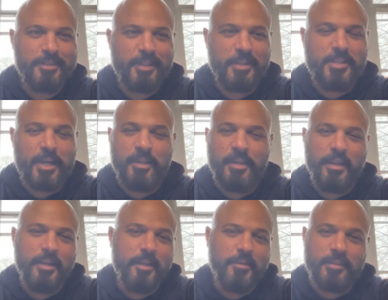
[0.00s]
They've got, like,
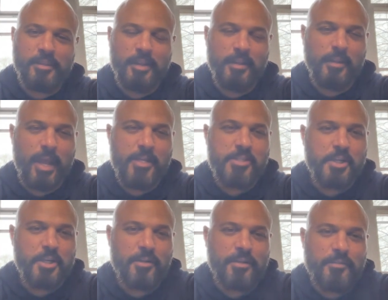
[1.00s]
you know, in the last
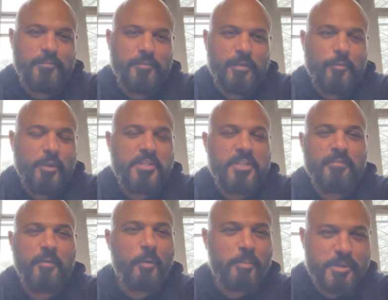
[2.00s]
year, they've won
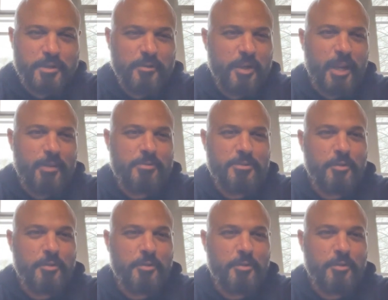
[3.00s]
71% of their games.